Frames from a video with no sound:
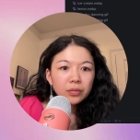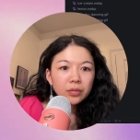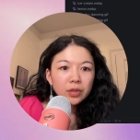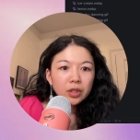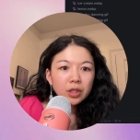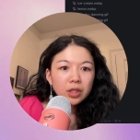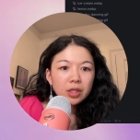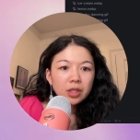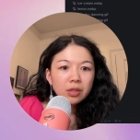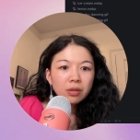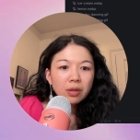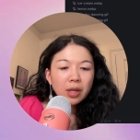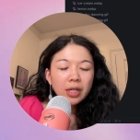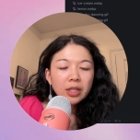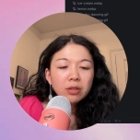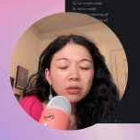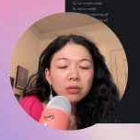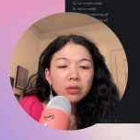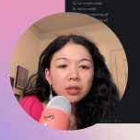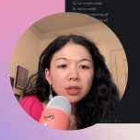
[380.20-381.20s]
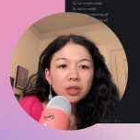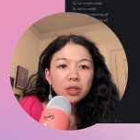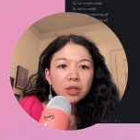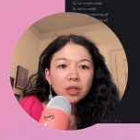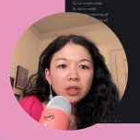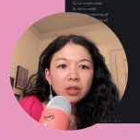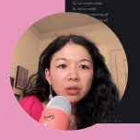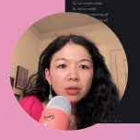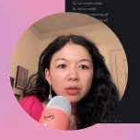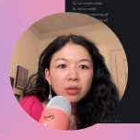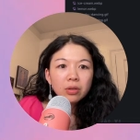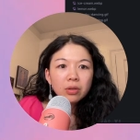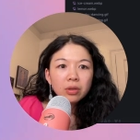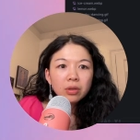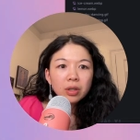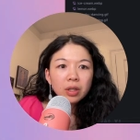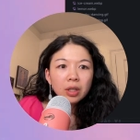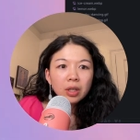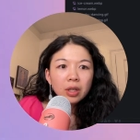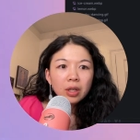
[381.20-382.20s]
So I
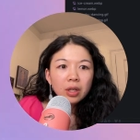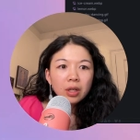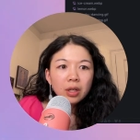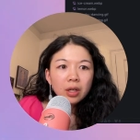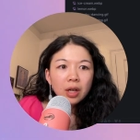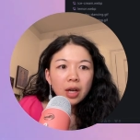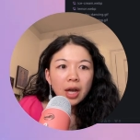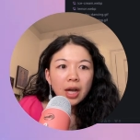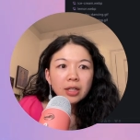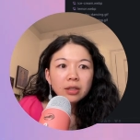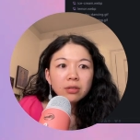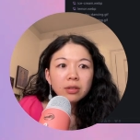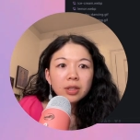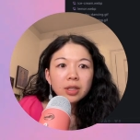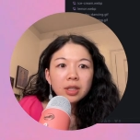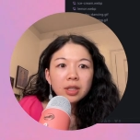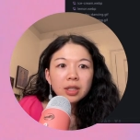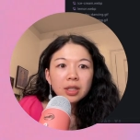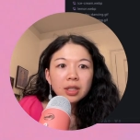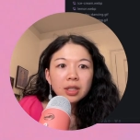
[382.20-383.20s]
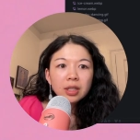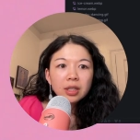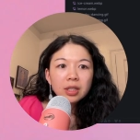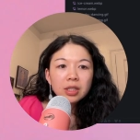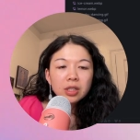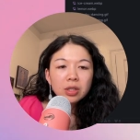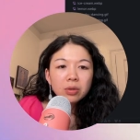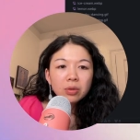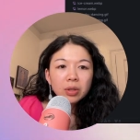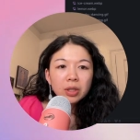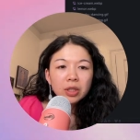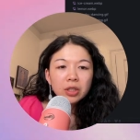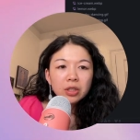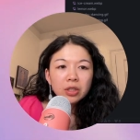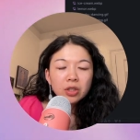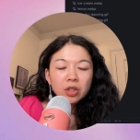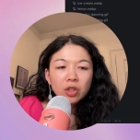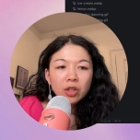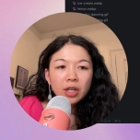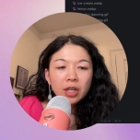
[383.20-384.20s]
don't think it's going to
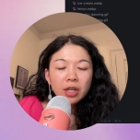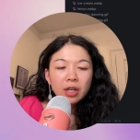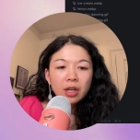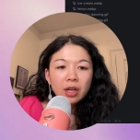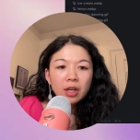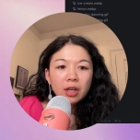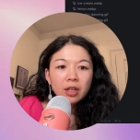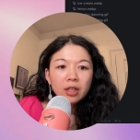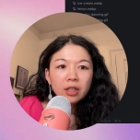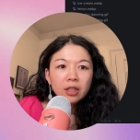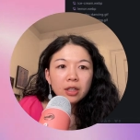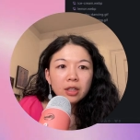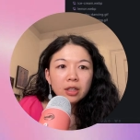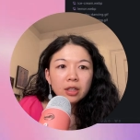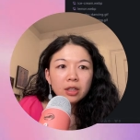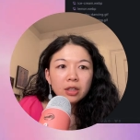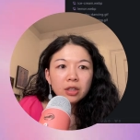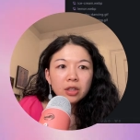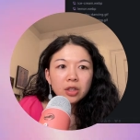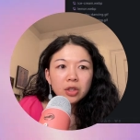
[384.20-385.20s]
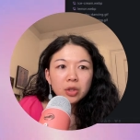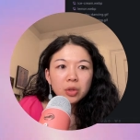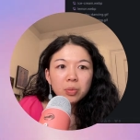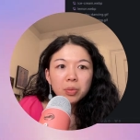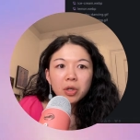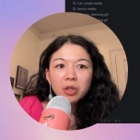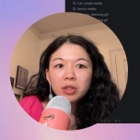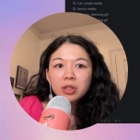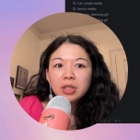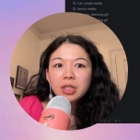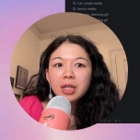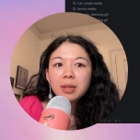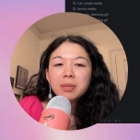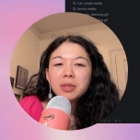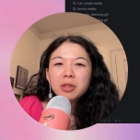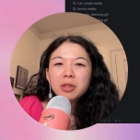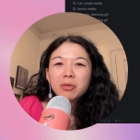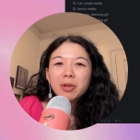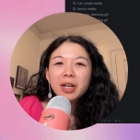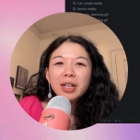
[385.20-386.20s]
create a new prototype.
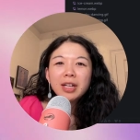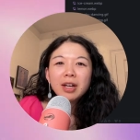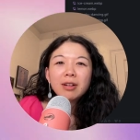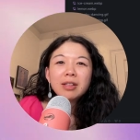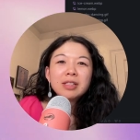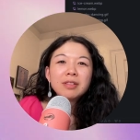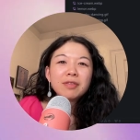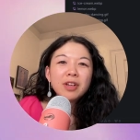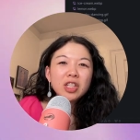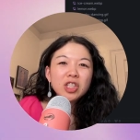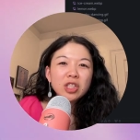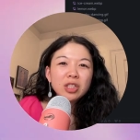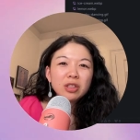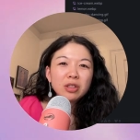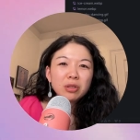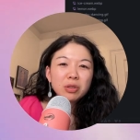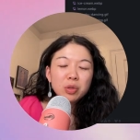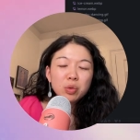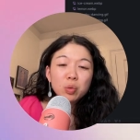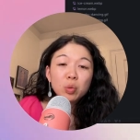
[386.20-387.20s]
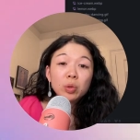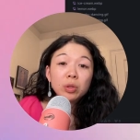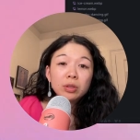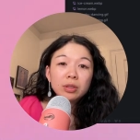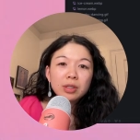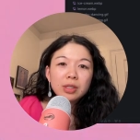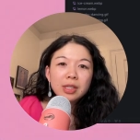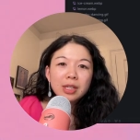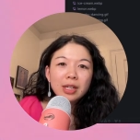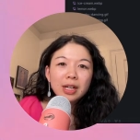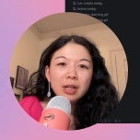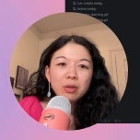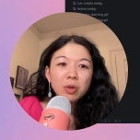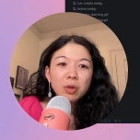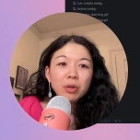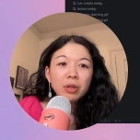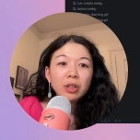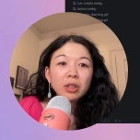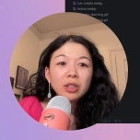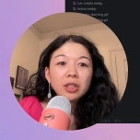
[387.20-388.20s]
So right now it's fetching those rules that I
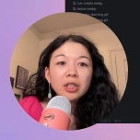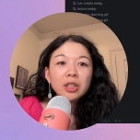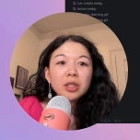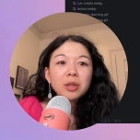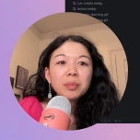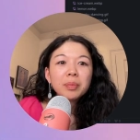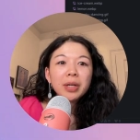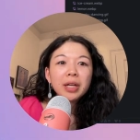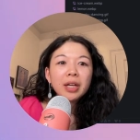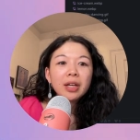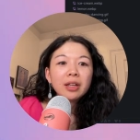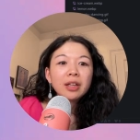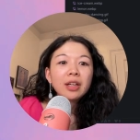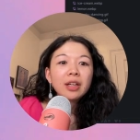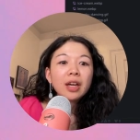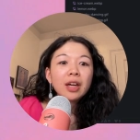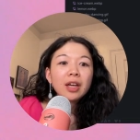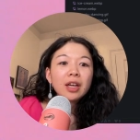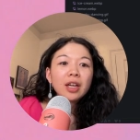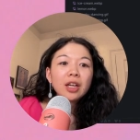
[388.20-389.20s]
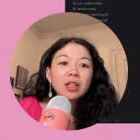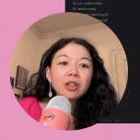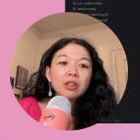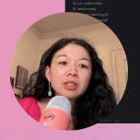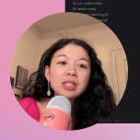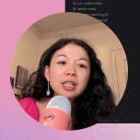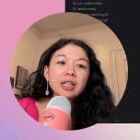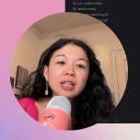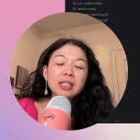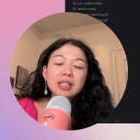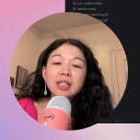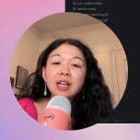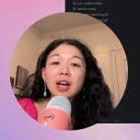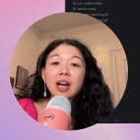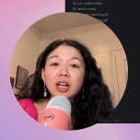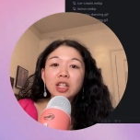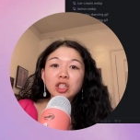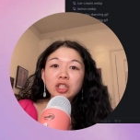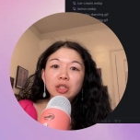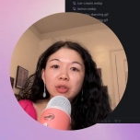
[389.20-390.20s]
wrote earlier, but it looks like it's not
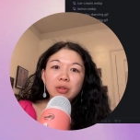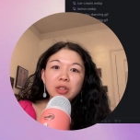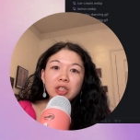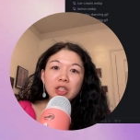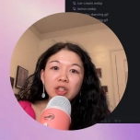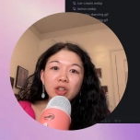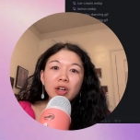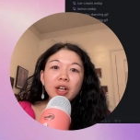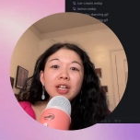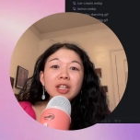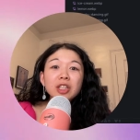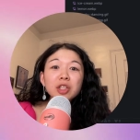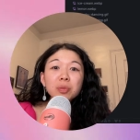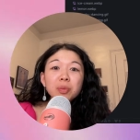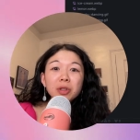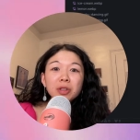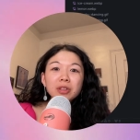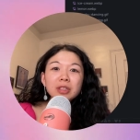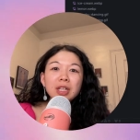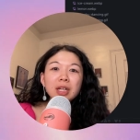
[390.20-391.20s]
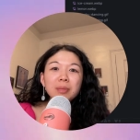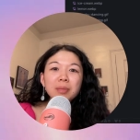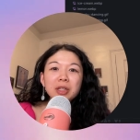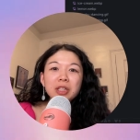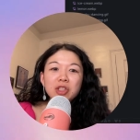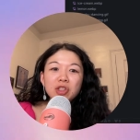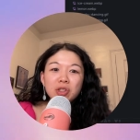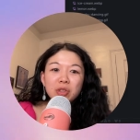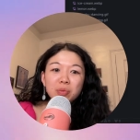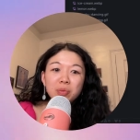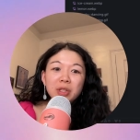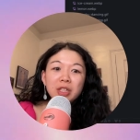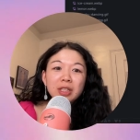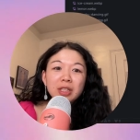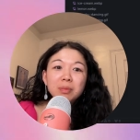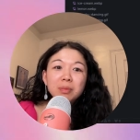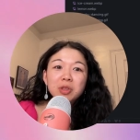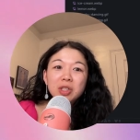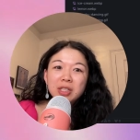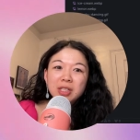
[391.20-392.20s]
actually going to create a new prototype. It's just reading
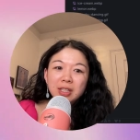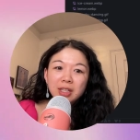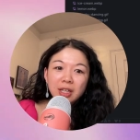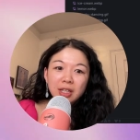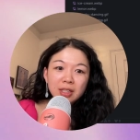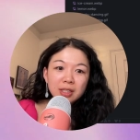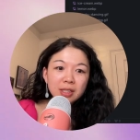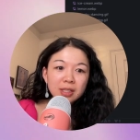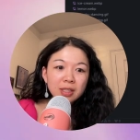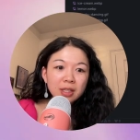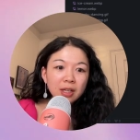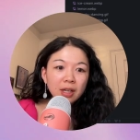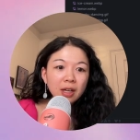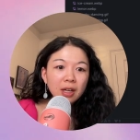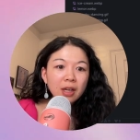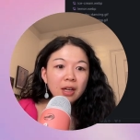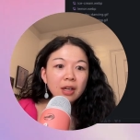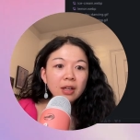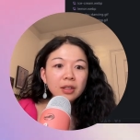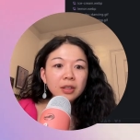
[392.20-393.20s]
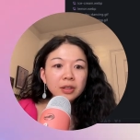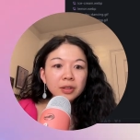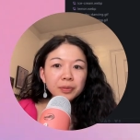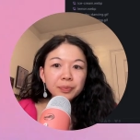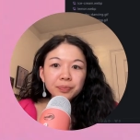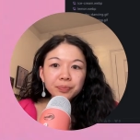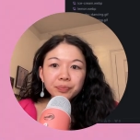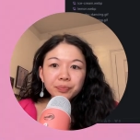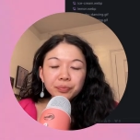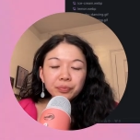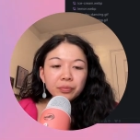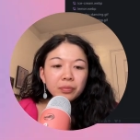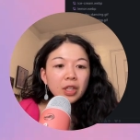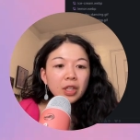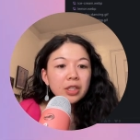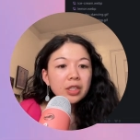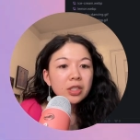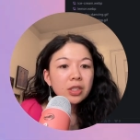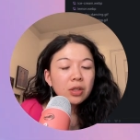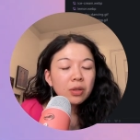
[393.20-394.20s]
them just in case.
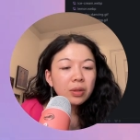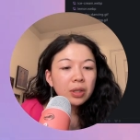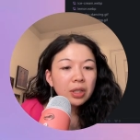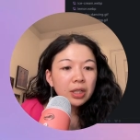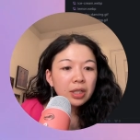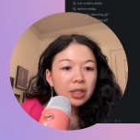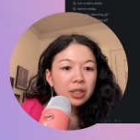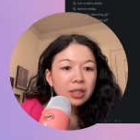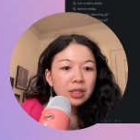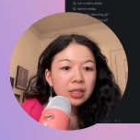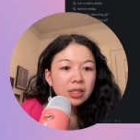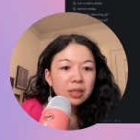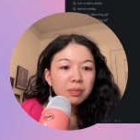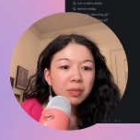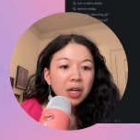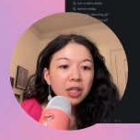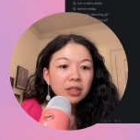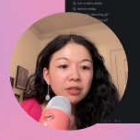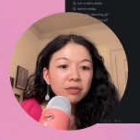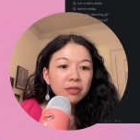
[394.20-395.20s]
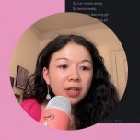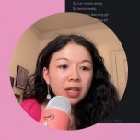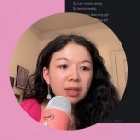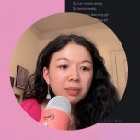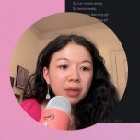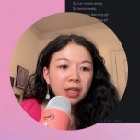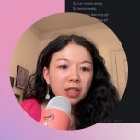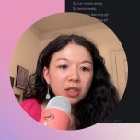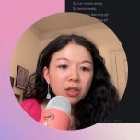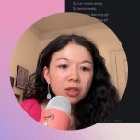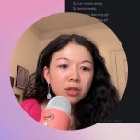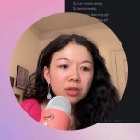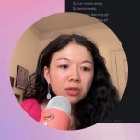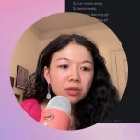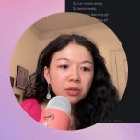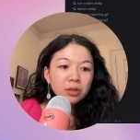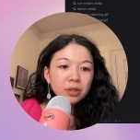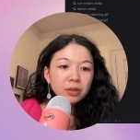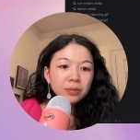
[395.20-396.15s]
And so it is modifying my code.